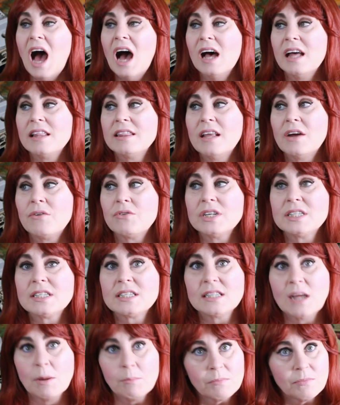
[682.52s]
And there
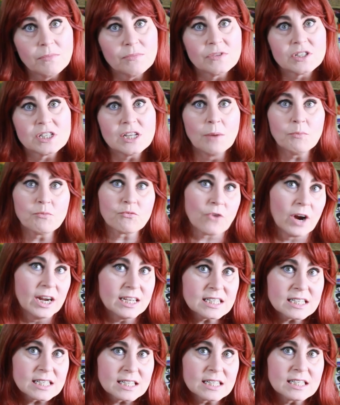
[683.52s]
is some
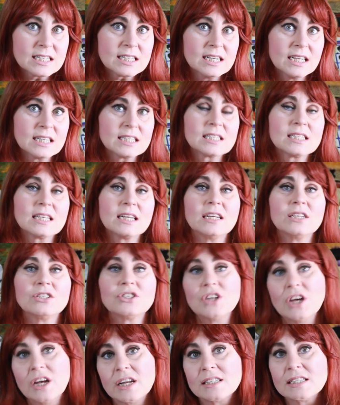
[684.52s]
restlessness that
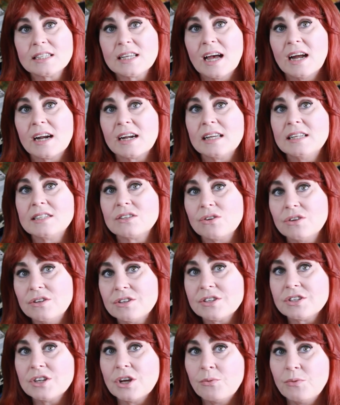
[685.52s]
it turns out is
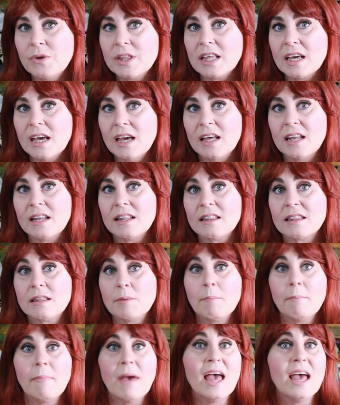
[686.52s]
also within
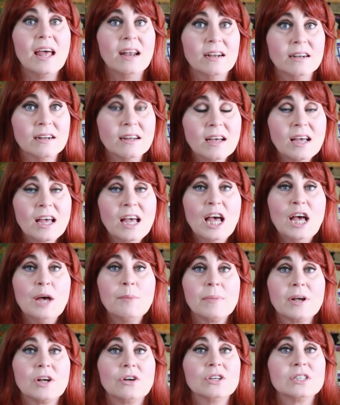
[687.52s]
the men.
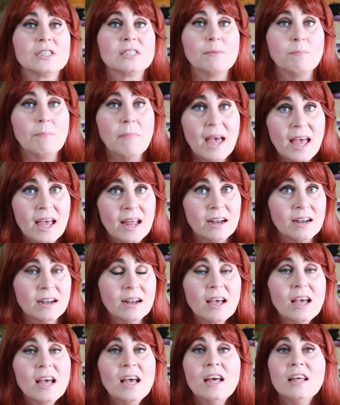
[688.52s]
Because the
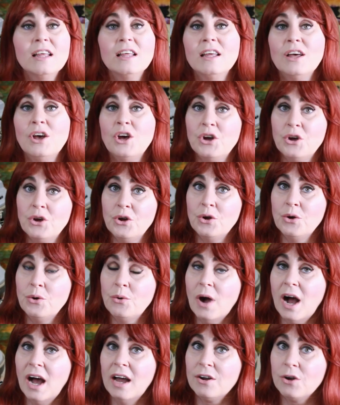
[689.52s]
men
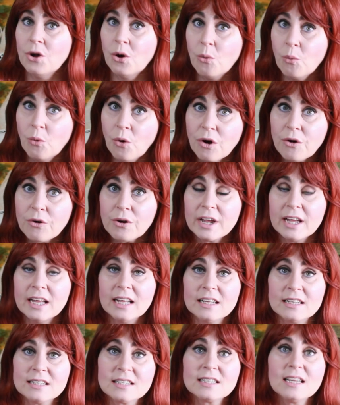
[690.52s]
who are not
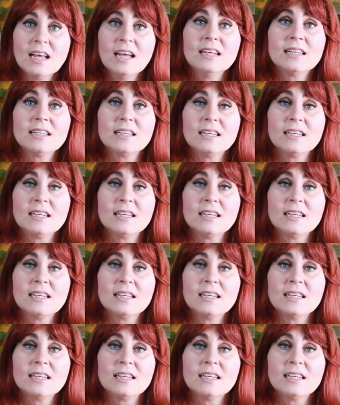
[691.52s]
warriors,